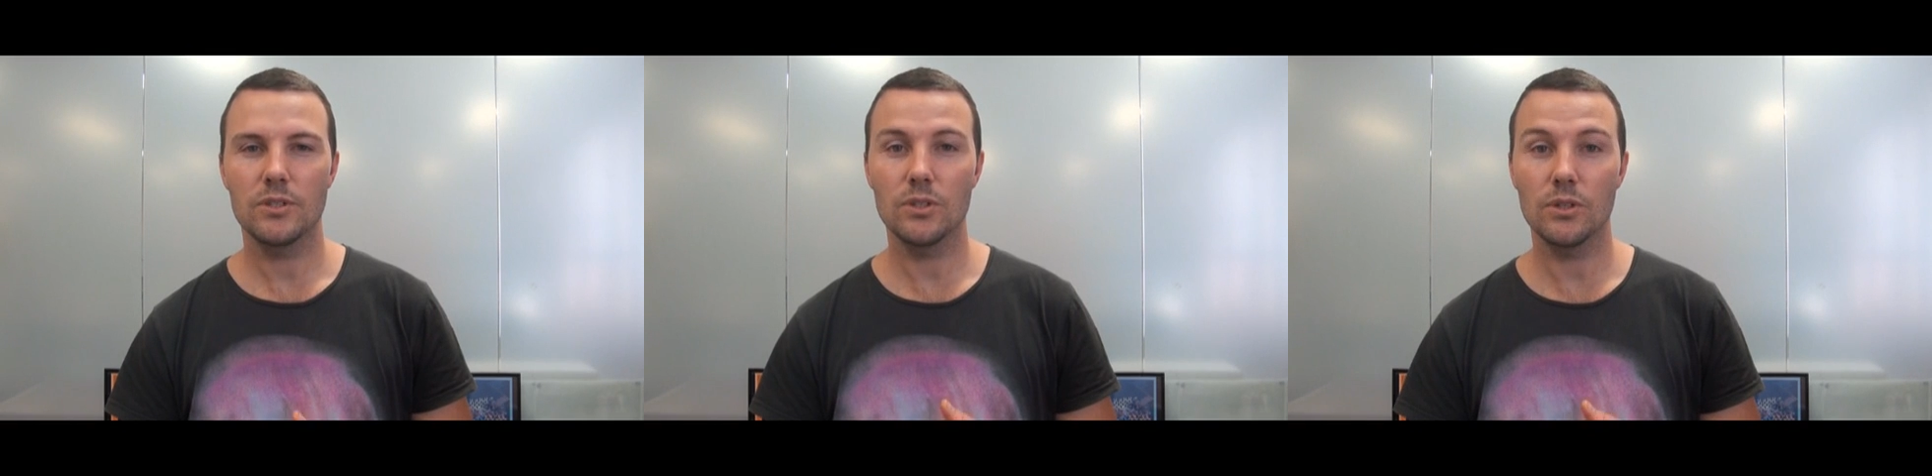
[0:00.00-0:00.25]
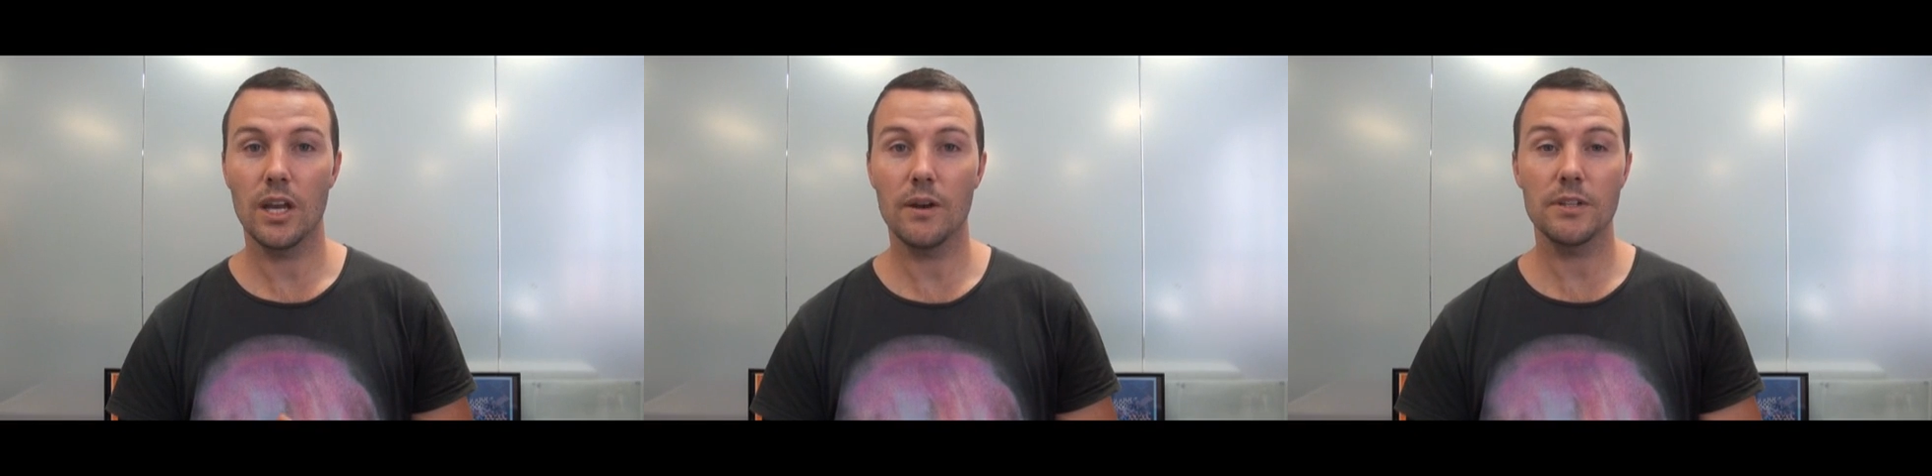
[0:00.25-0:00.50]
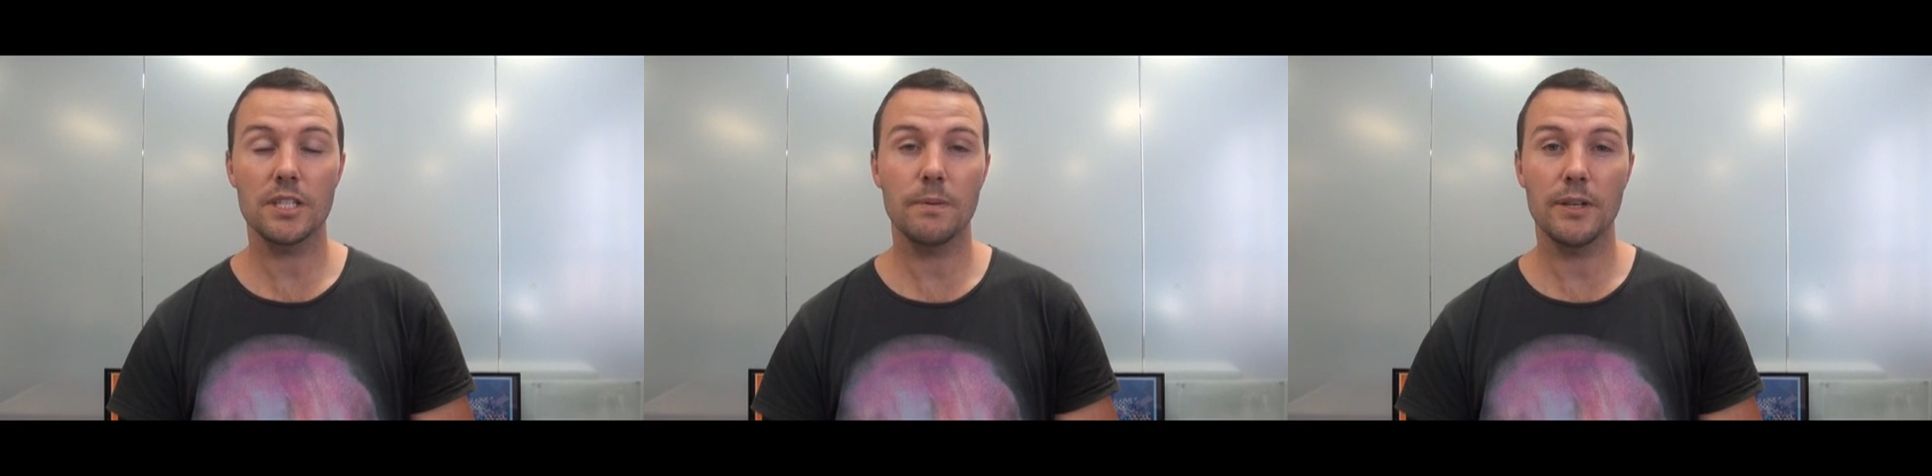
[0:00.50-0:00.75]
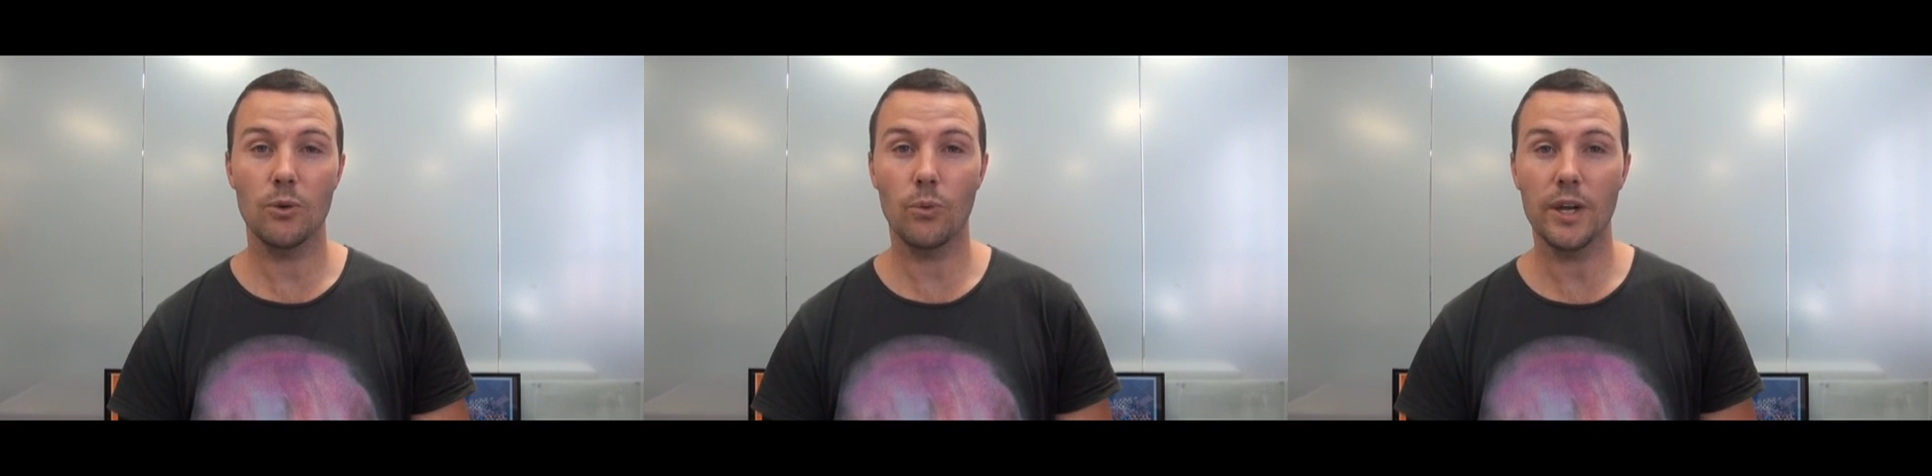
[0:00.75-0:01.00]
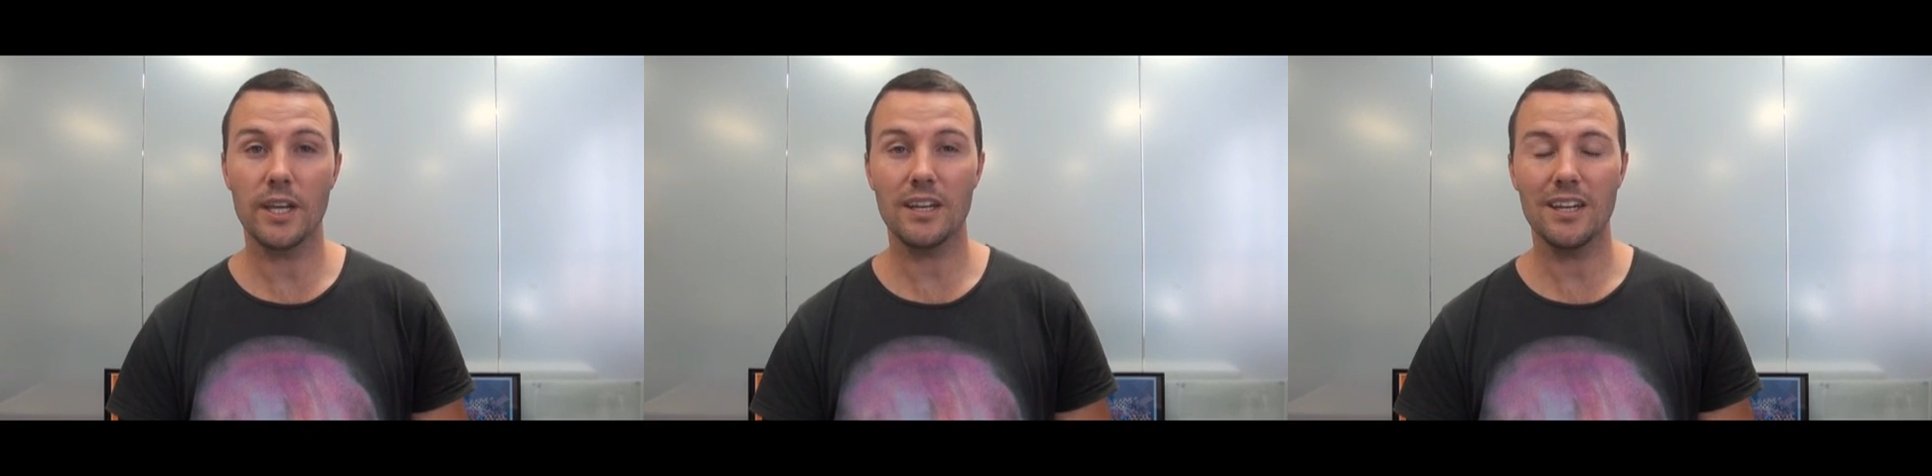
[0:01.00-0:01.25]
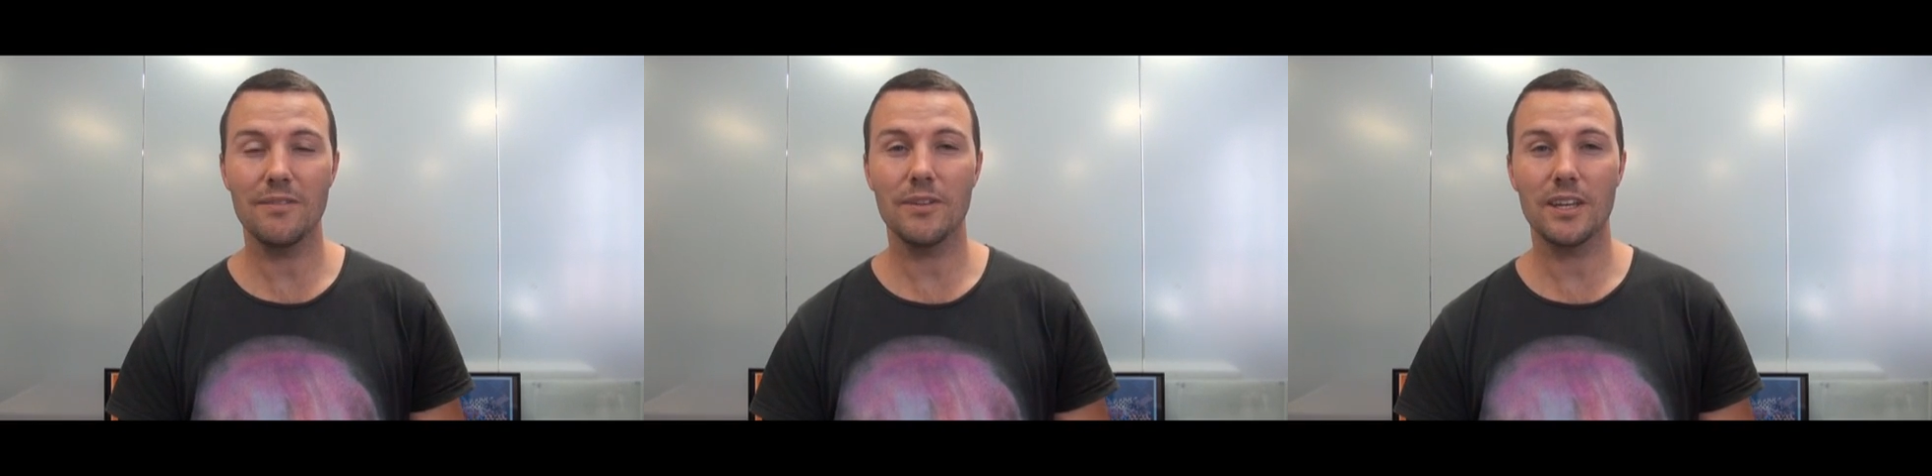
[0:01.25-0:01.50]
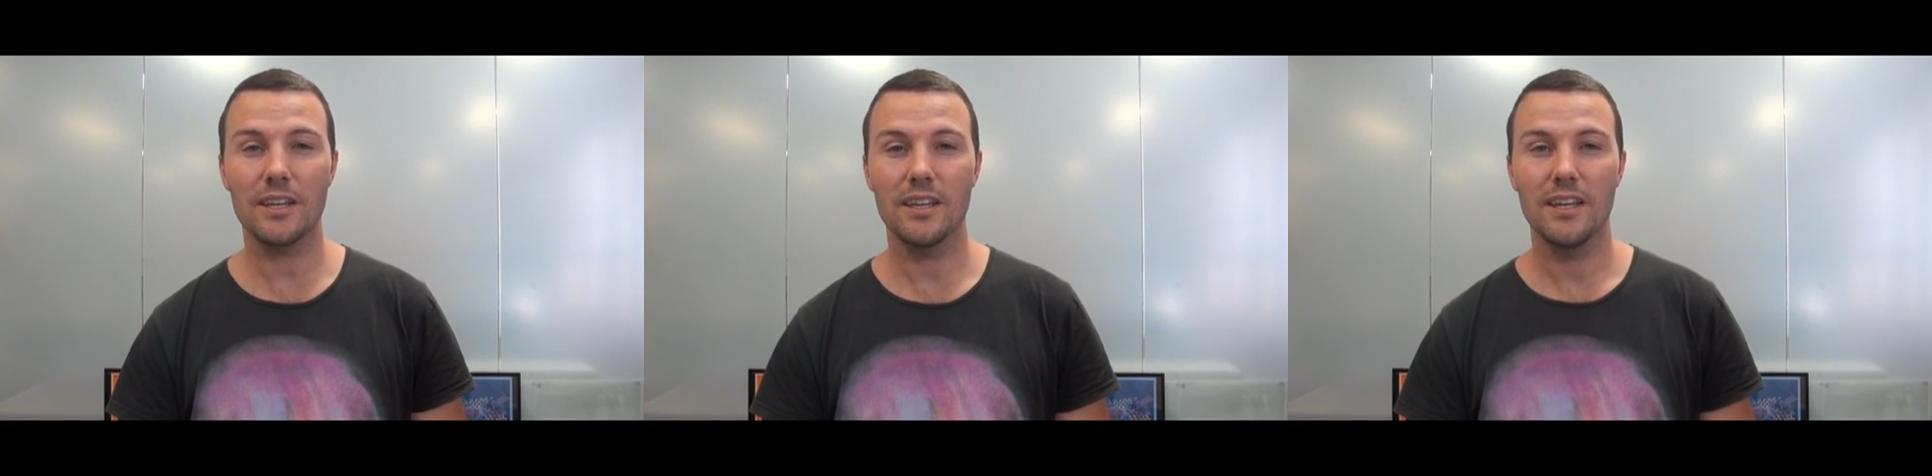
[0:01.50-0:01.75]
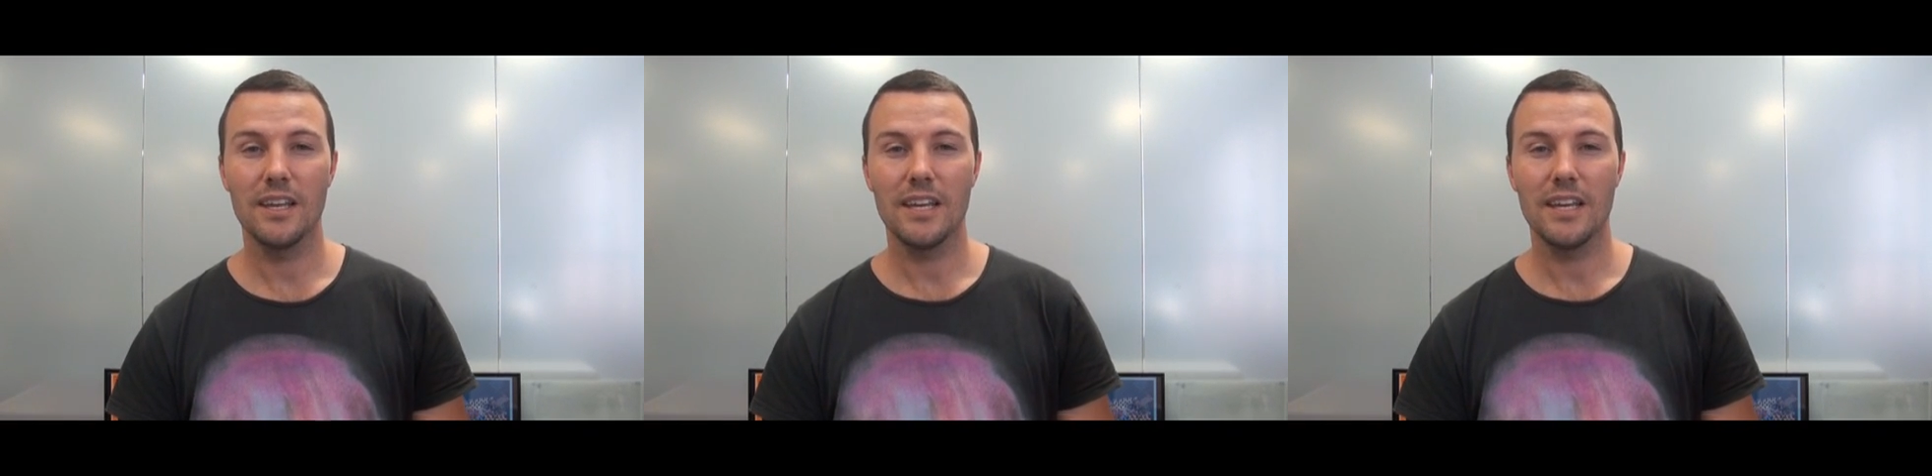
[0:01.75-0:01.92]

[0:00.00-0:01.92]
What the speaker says: to go and spend a week living